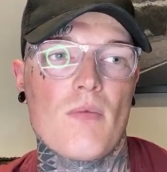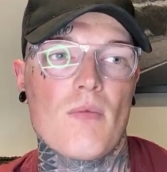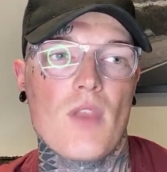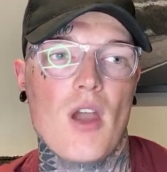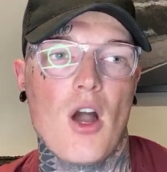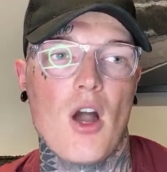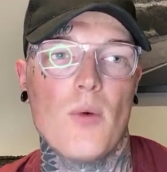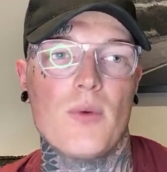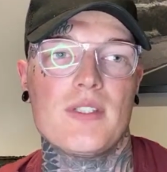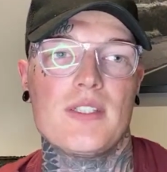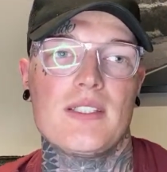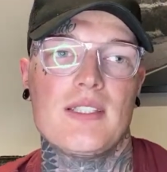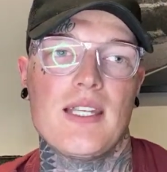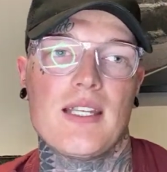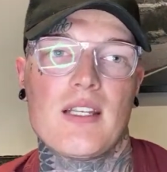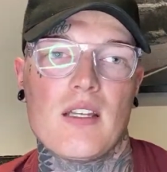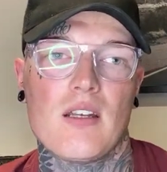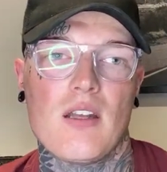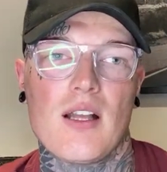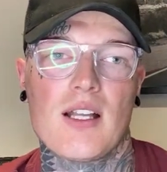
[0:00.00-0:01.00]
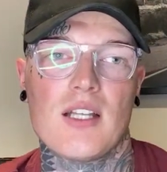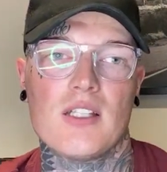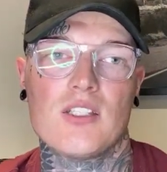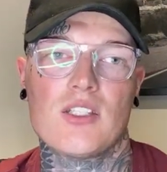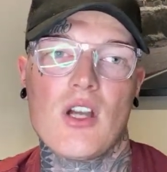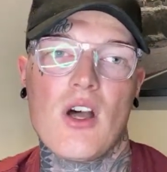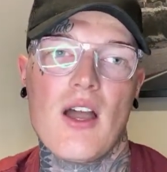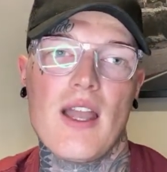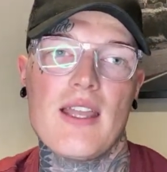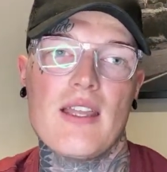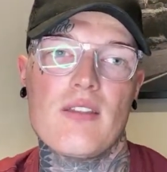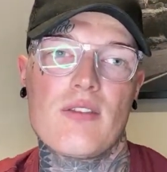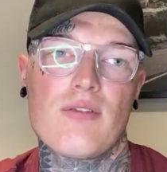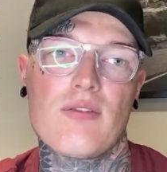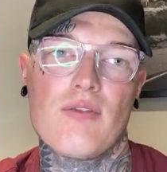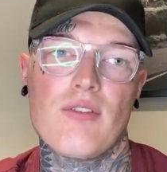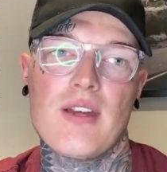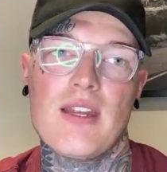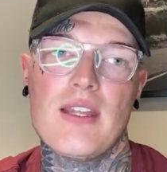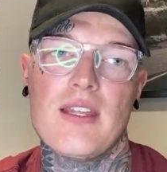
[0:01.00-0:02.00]
would stick at like a
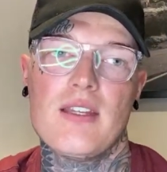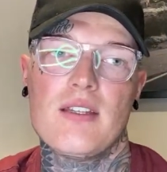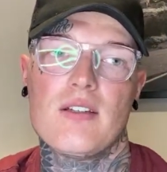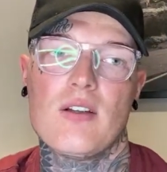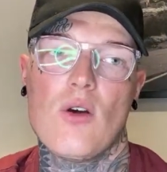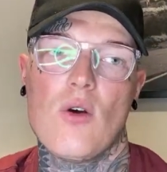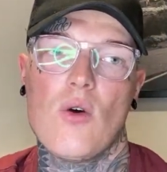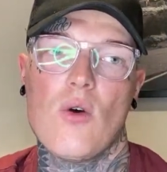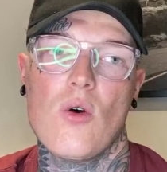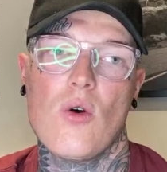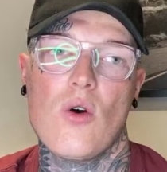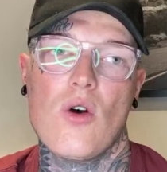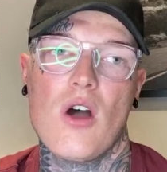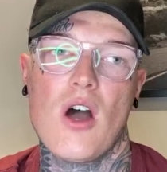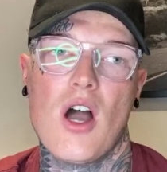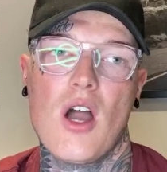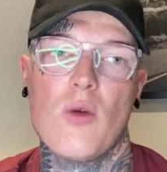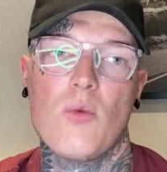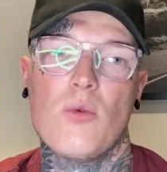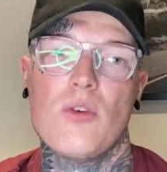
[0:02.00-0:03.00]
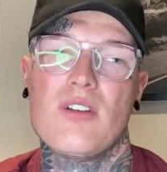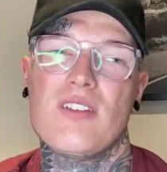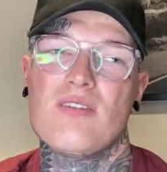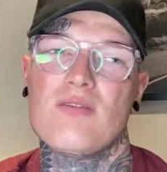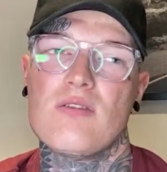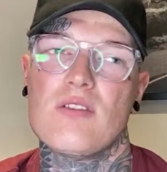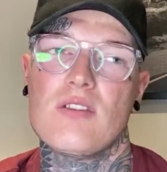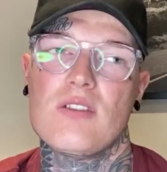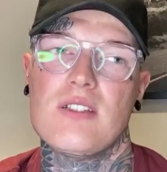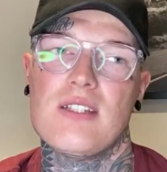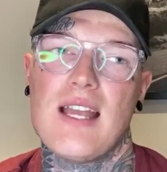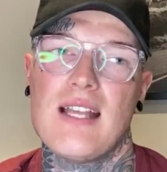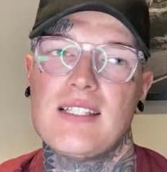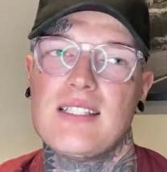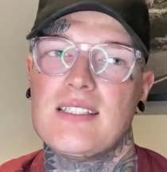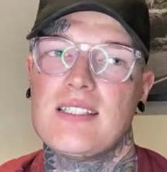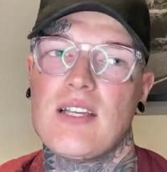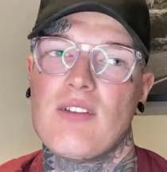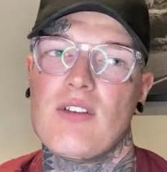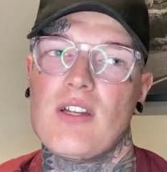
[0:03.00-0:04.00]
tight 3, or I wouldn't
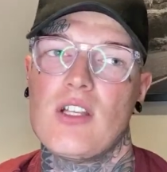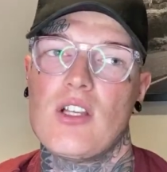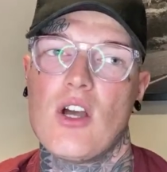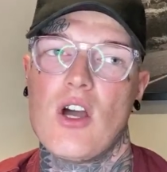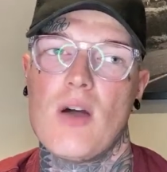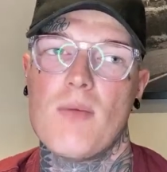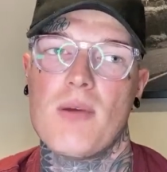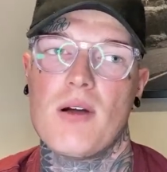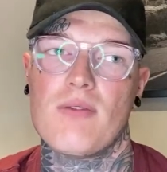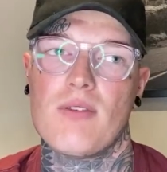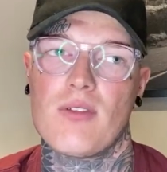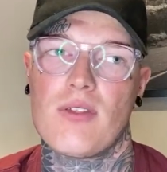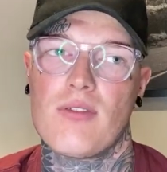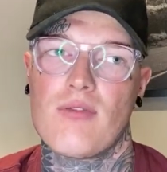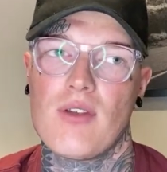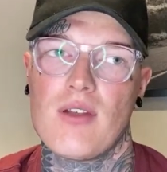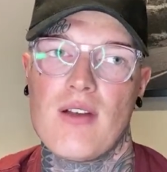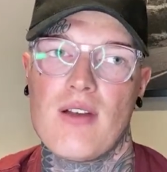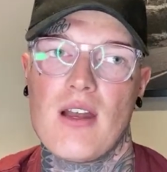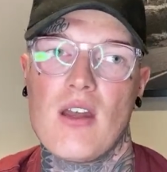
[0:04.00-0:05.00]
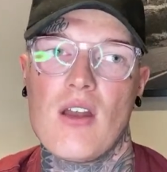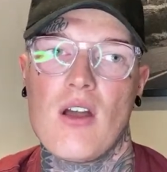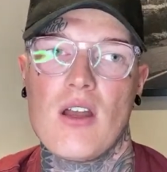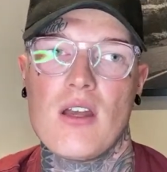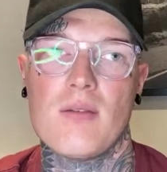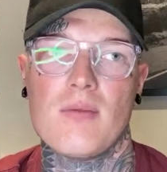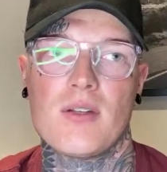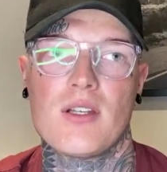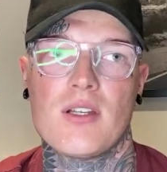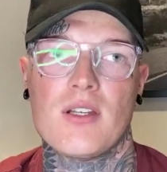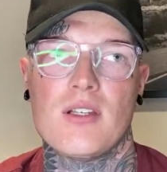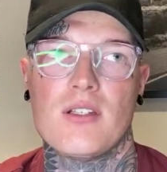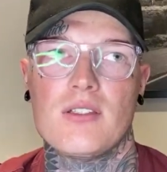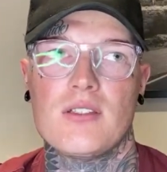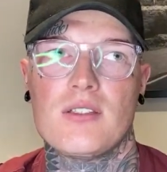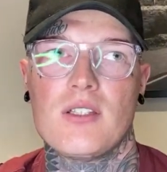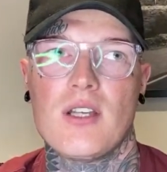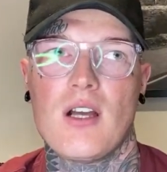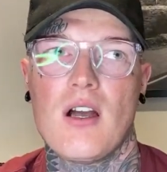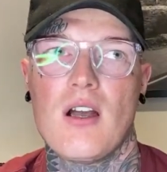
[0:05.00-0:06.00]
necessarily go above a 3-round liner
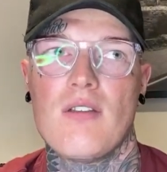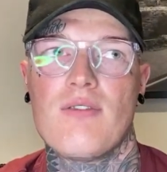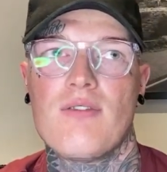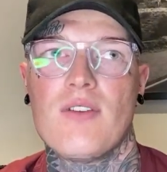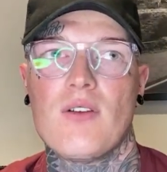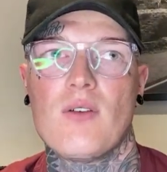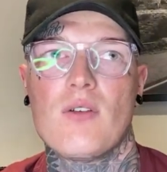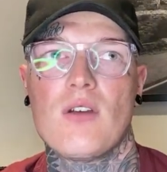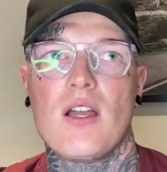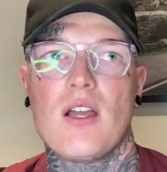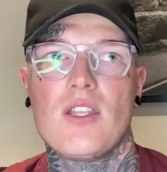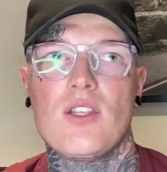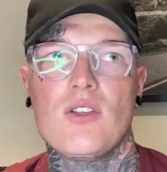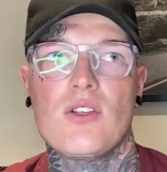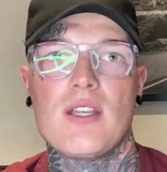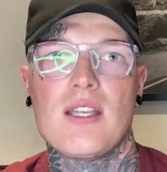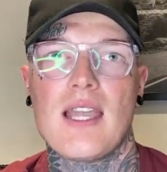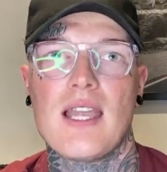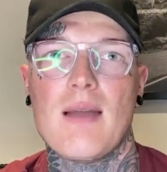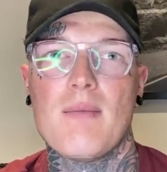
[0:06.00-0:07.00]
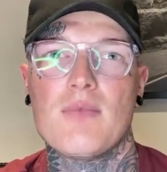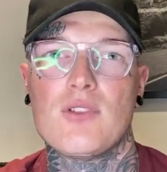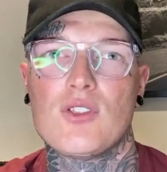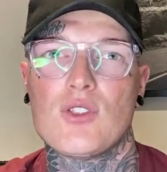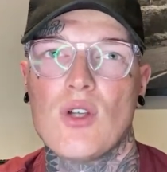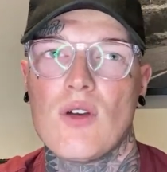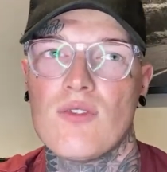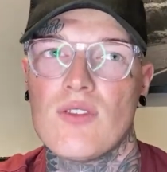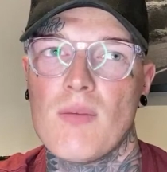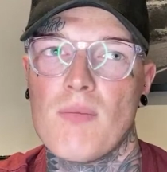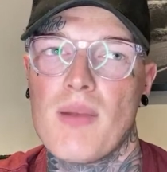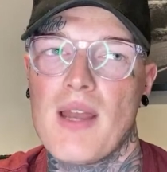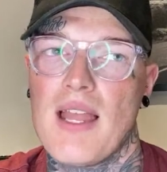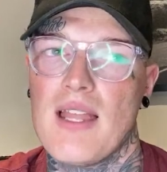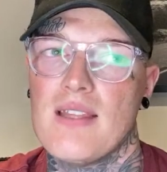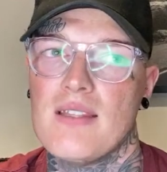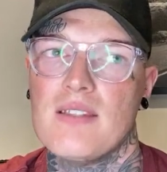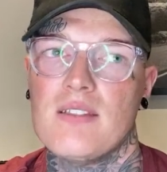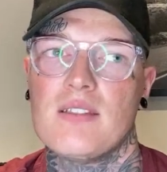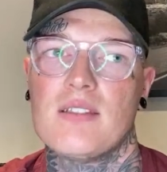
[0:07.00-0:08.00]
because I feel like you can get softer
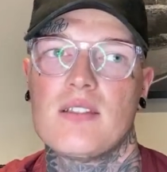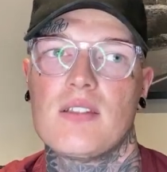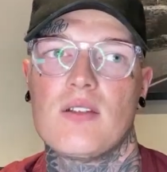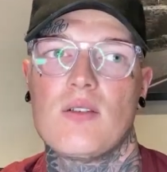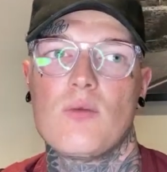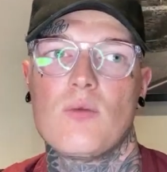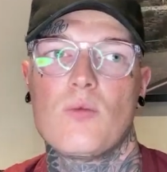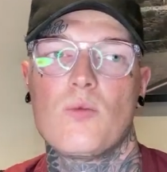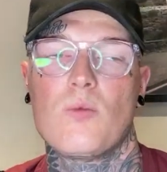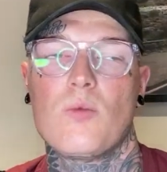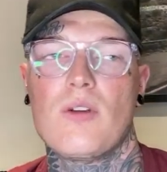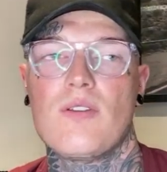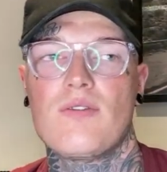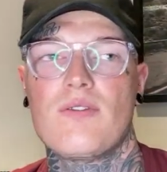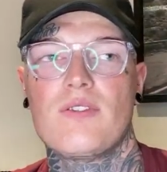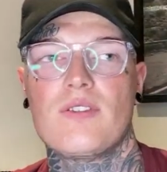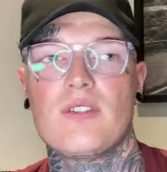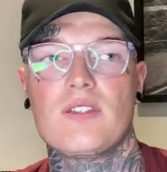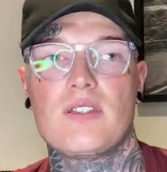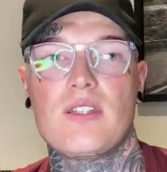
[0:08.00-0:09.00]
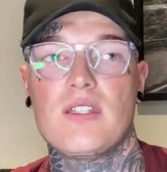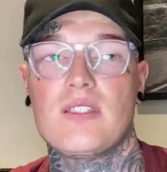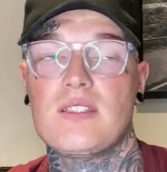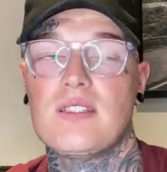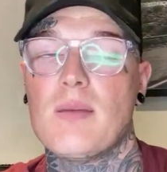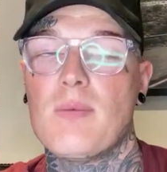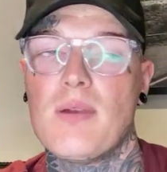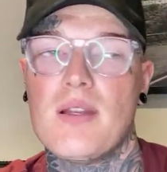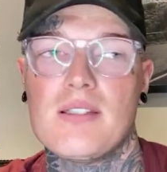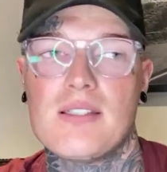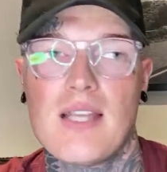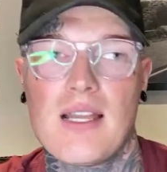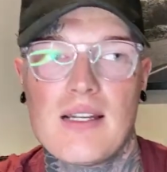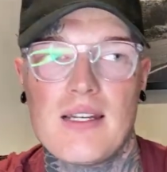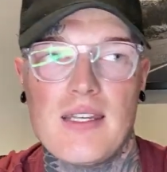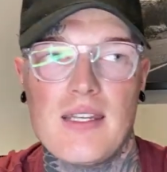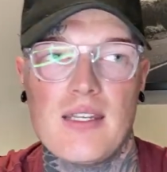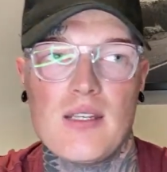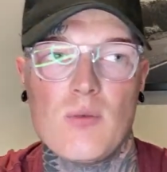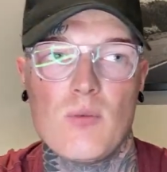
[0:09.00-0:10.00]
blends with the stippling
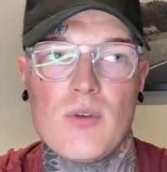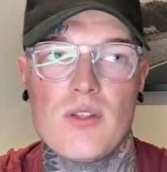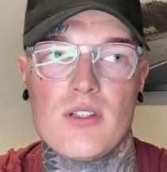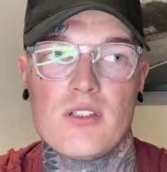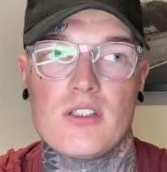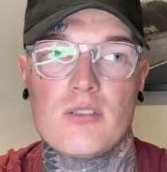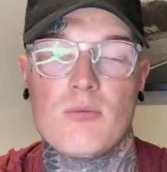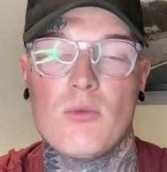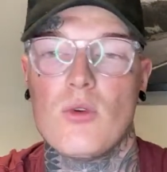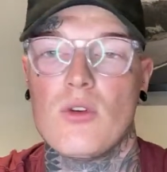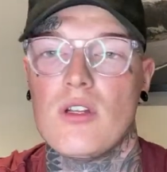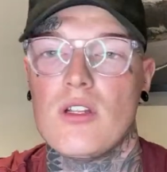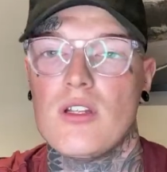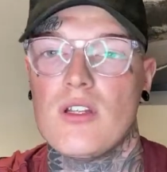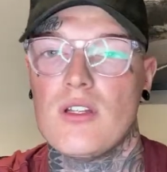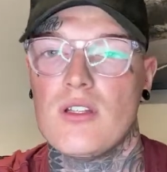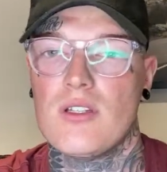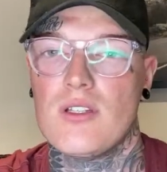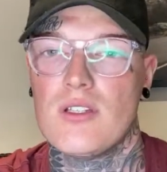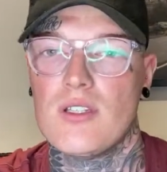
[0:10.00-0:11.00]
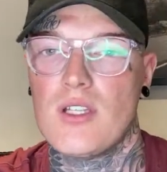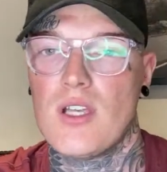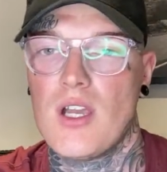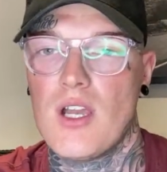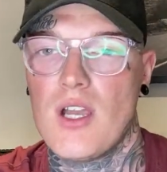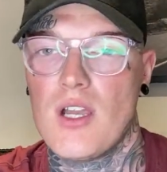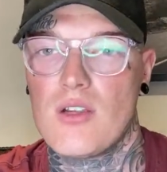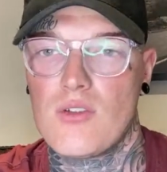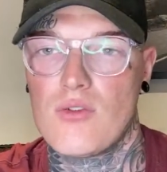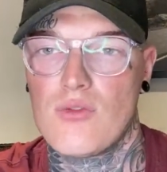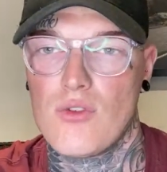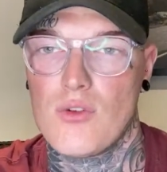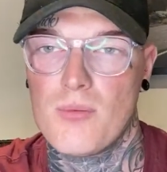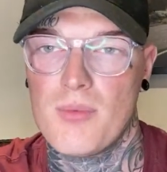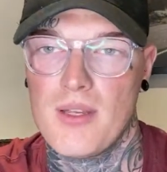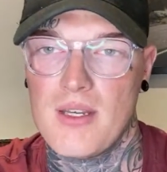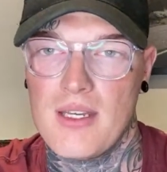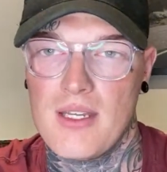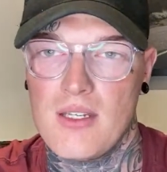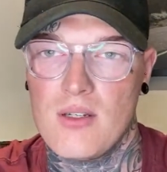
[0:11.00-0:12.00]
technique with a smaller
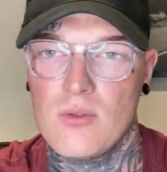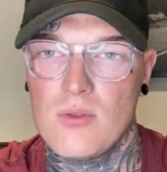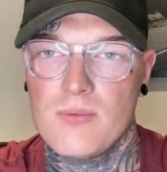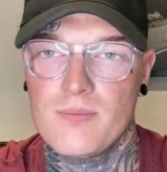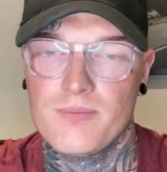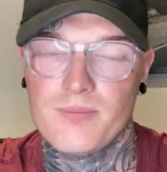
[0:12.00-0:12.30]
grouping needle.